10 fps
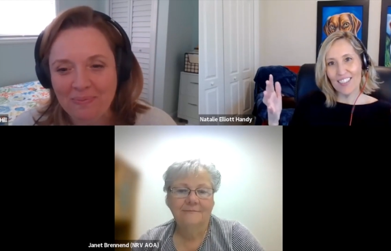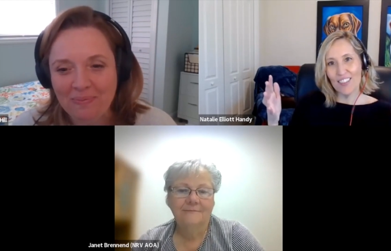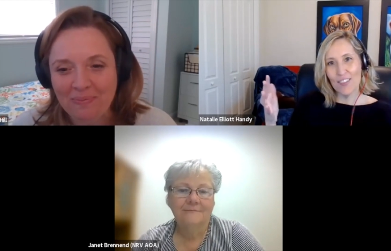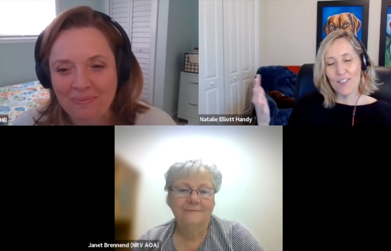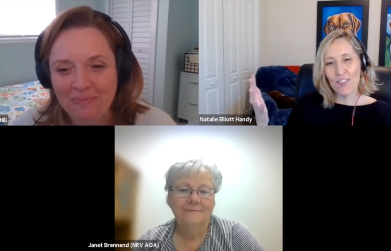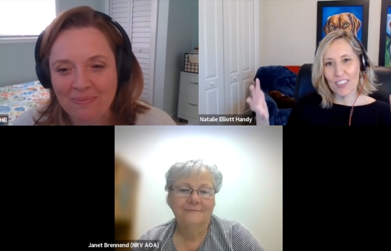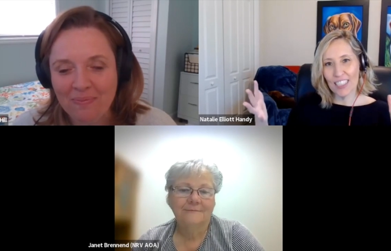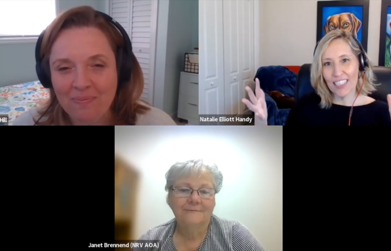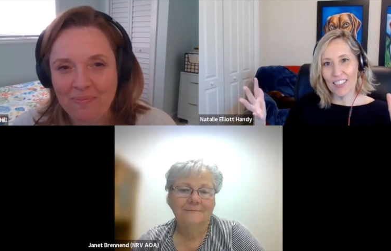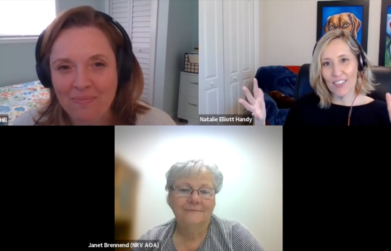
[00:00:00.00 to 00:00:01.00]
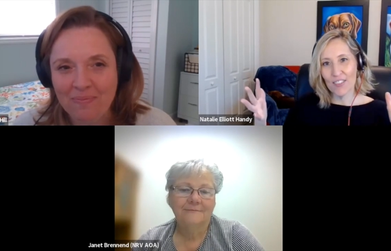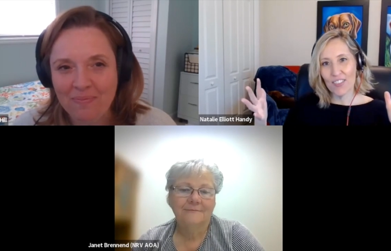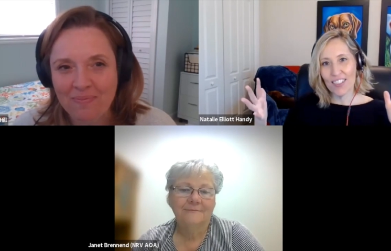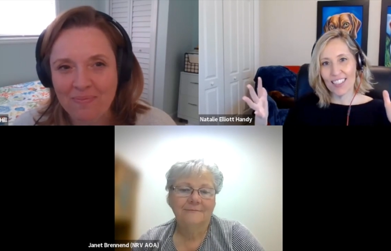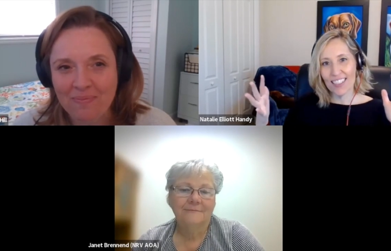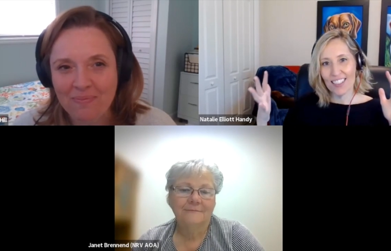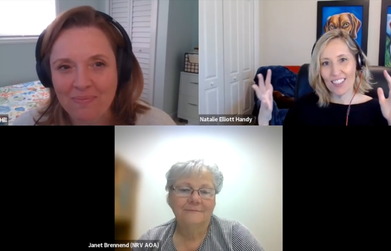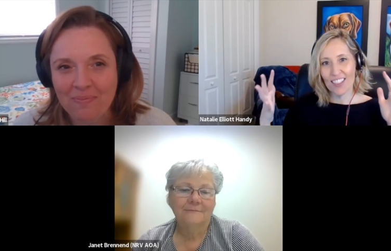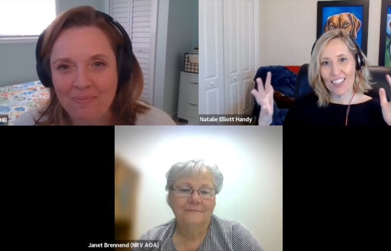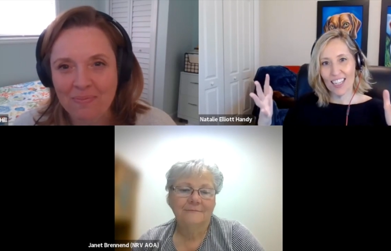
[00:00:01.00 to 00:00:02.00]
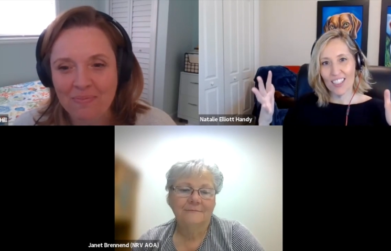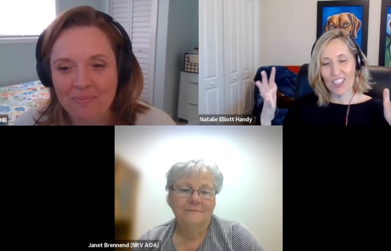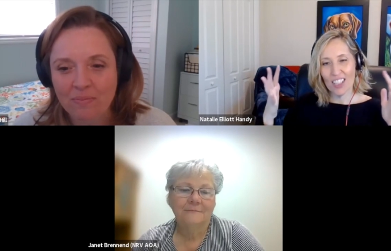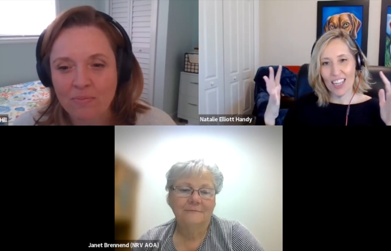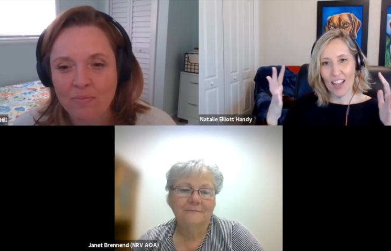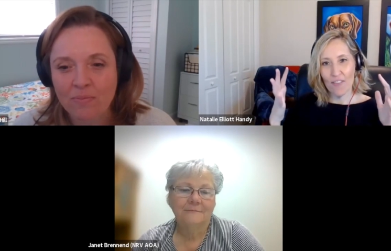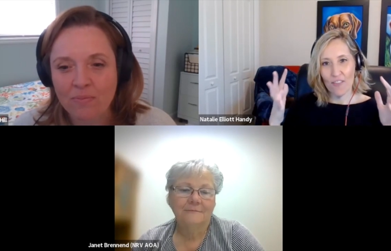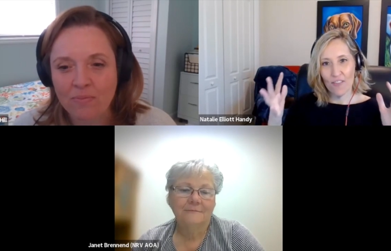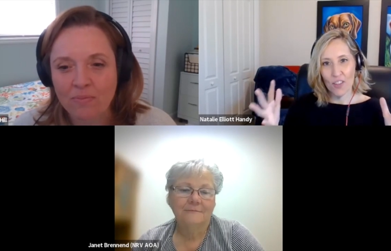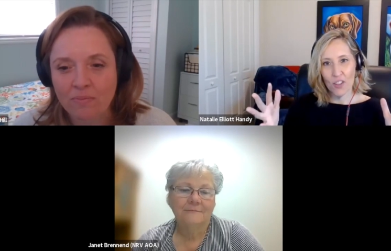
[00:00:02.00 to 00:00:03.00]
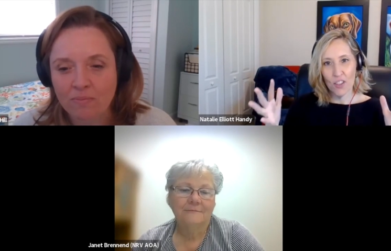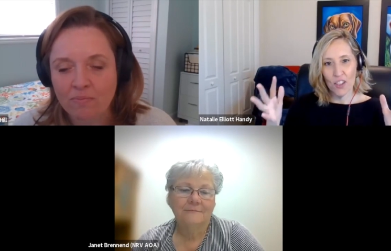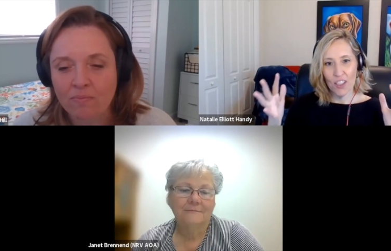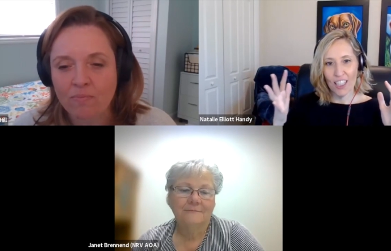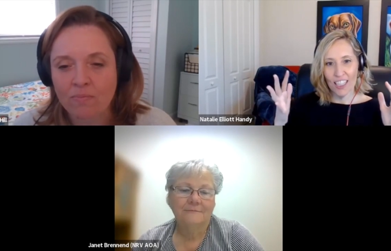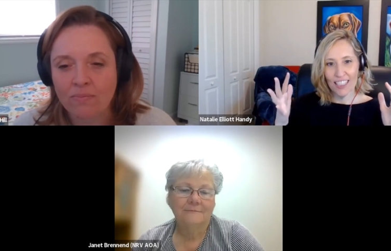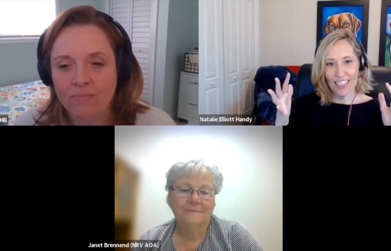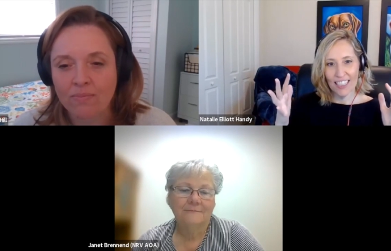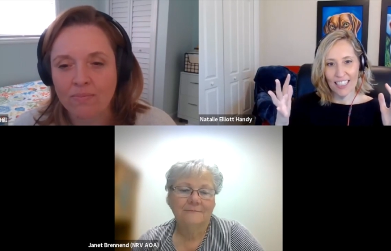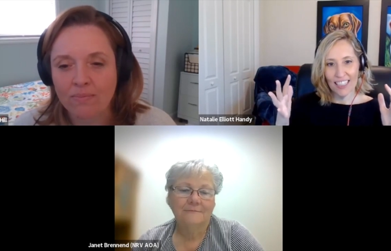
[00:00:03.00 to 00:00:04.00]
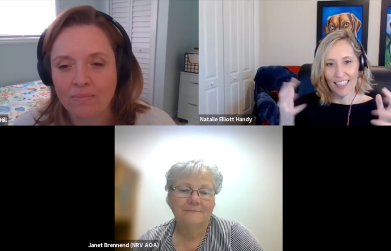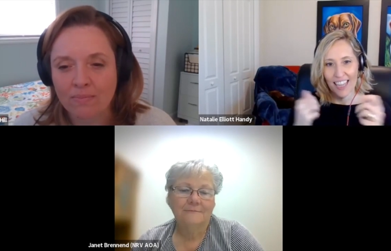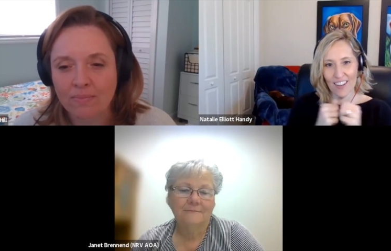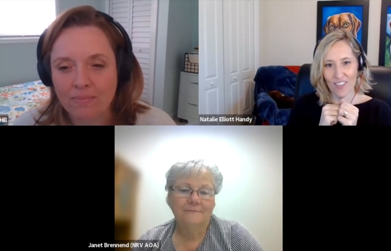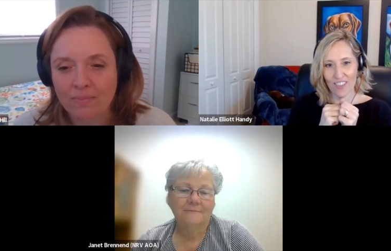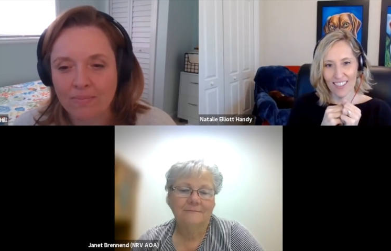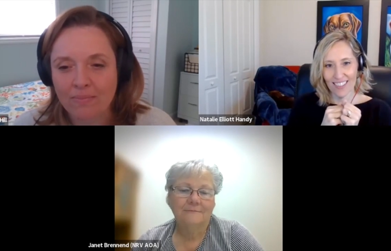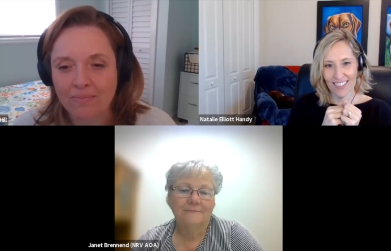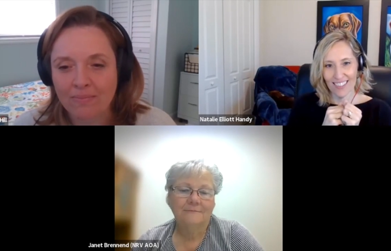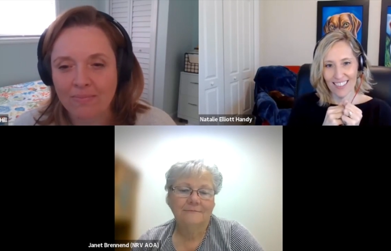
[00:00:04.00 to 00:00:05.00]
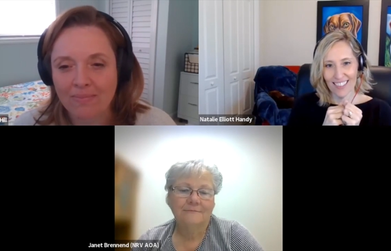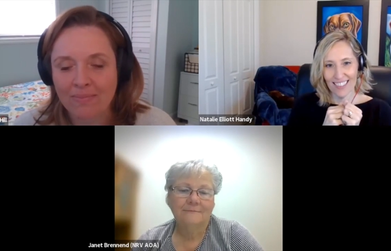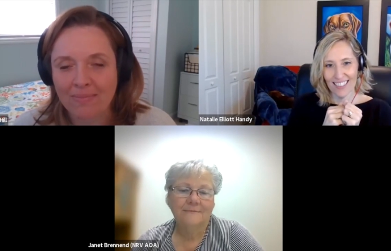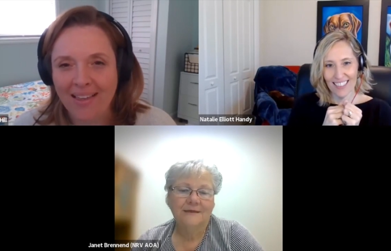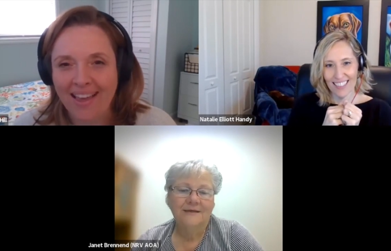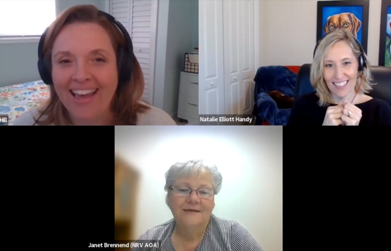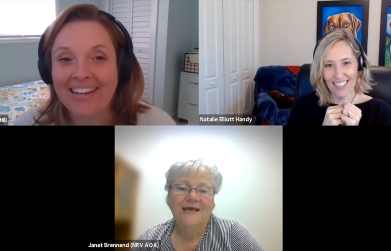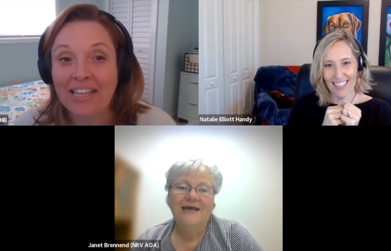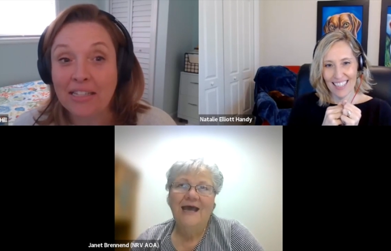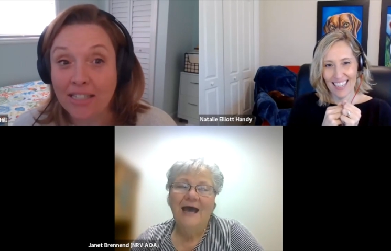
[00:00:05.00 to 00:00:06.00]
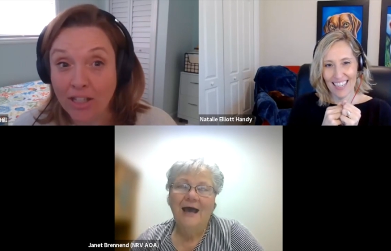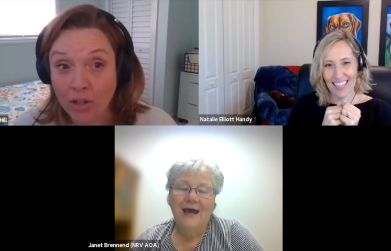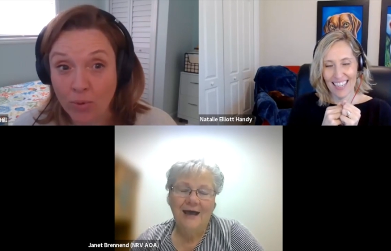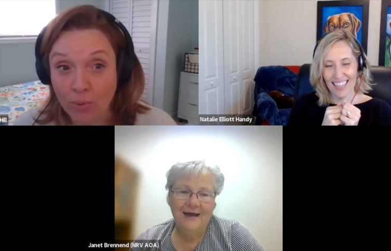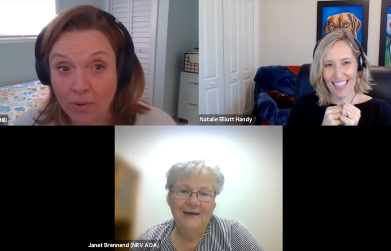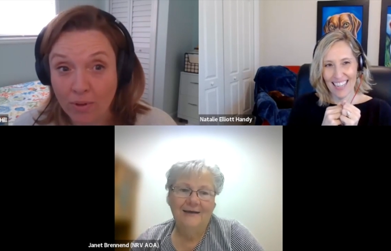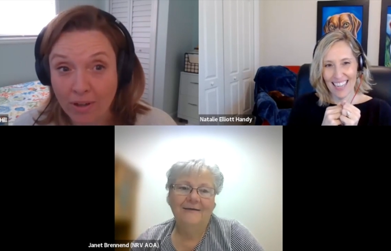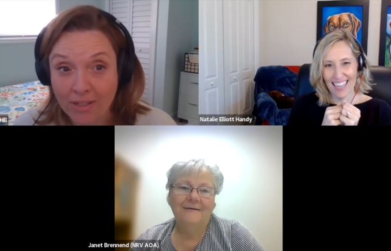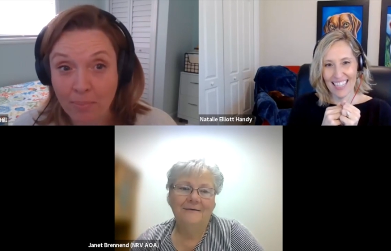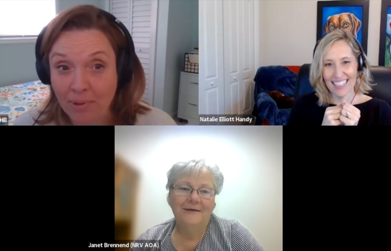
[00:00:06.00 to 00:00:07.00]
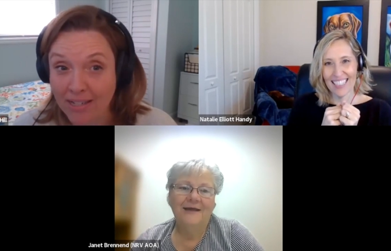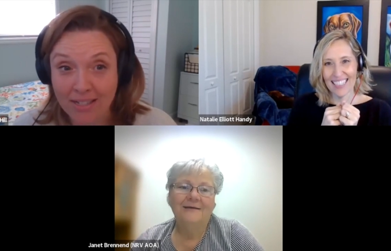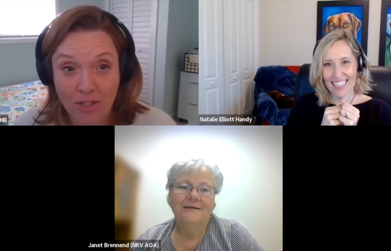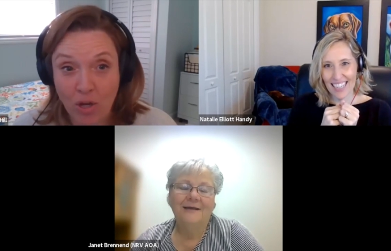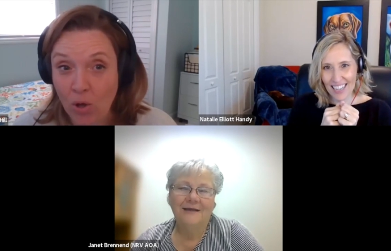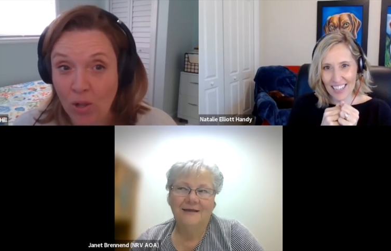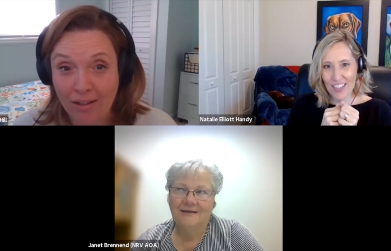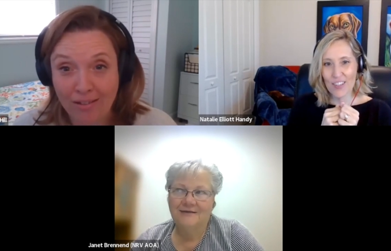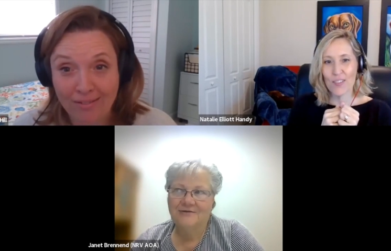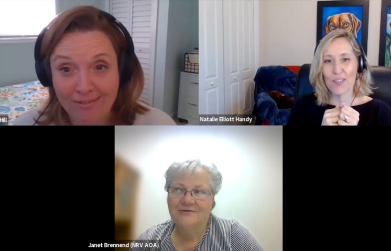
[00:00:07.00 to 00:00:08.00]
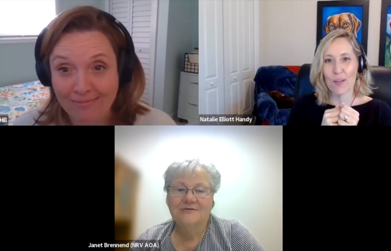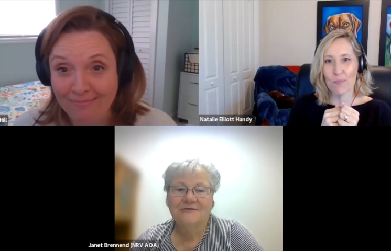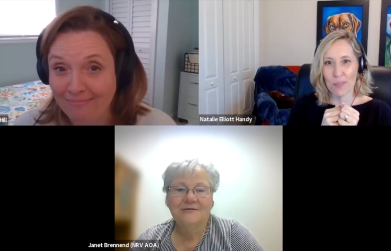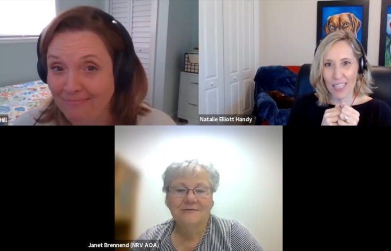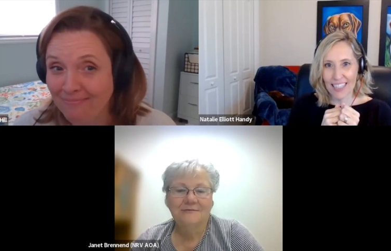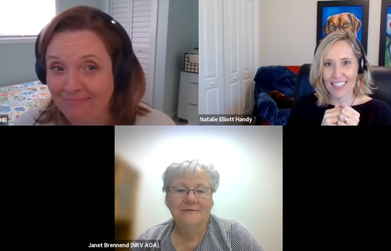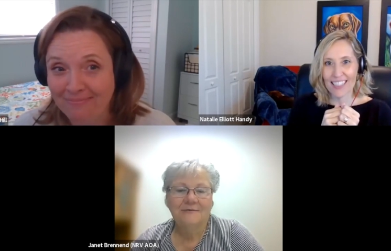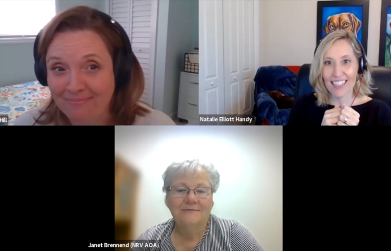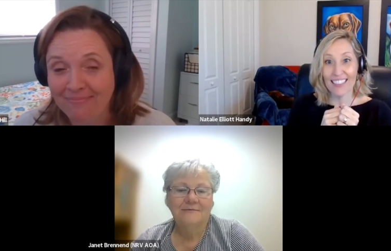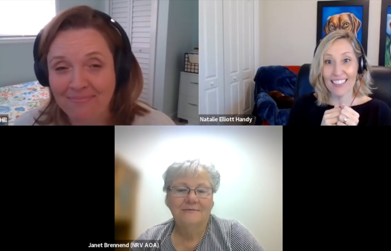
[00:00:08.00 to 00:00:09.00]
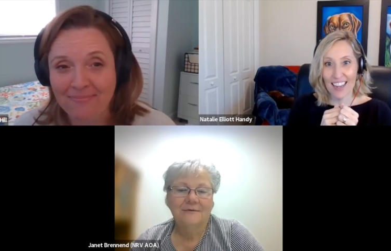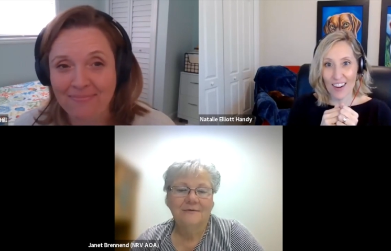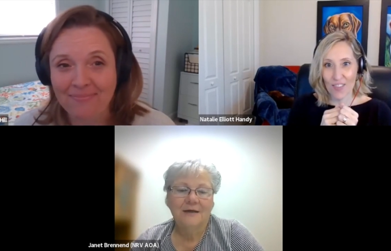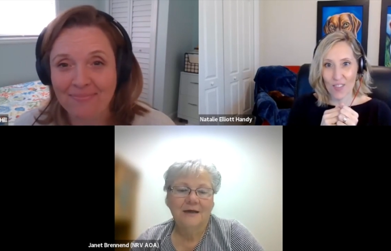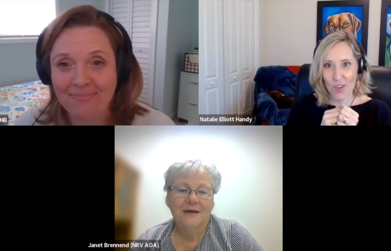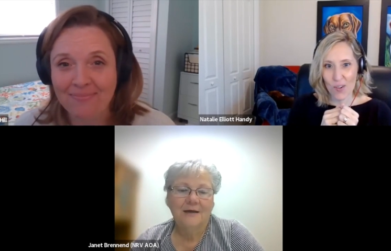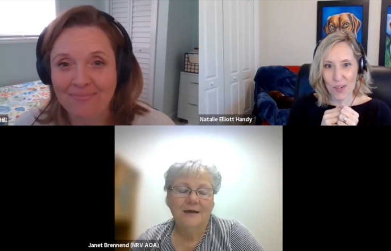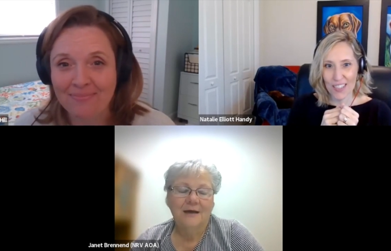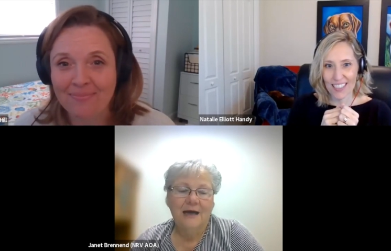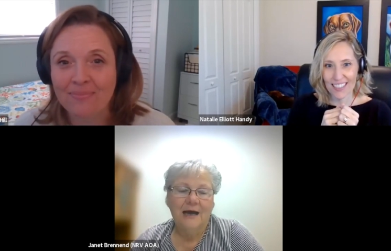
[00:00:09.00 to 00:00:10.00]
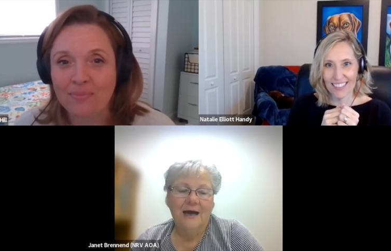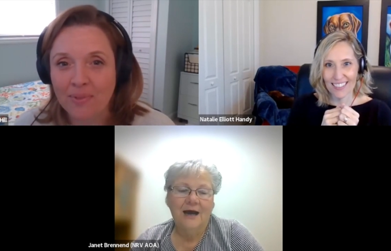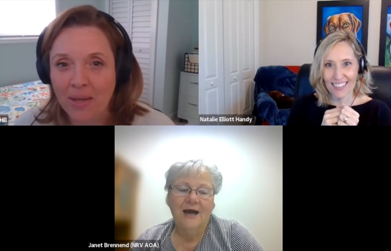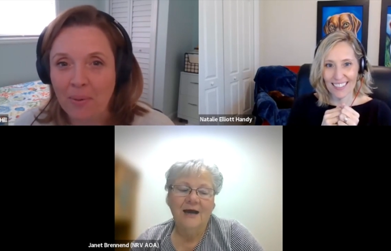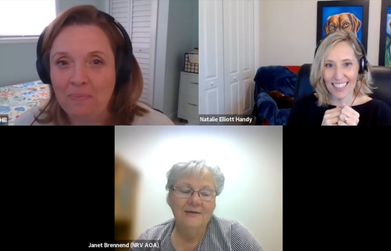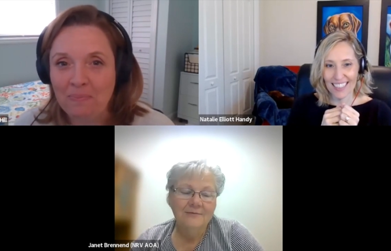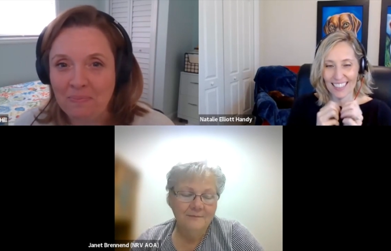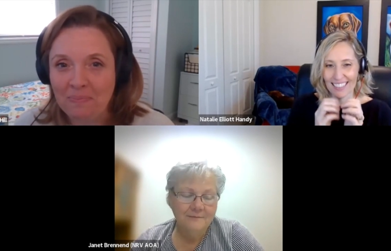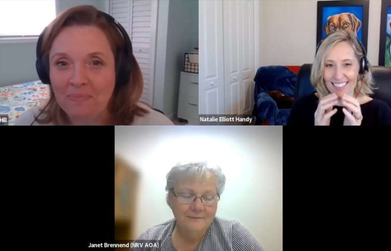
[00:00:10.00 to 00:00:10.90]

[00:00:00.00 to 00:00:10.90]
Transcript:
Speaker 1: you've lived such a full life.
Speaker 2: And continue and continue
Speaker 1: to bless and care forward. Like,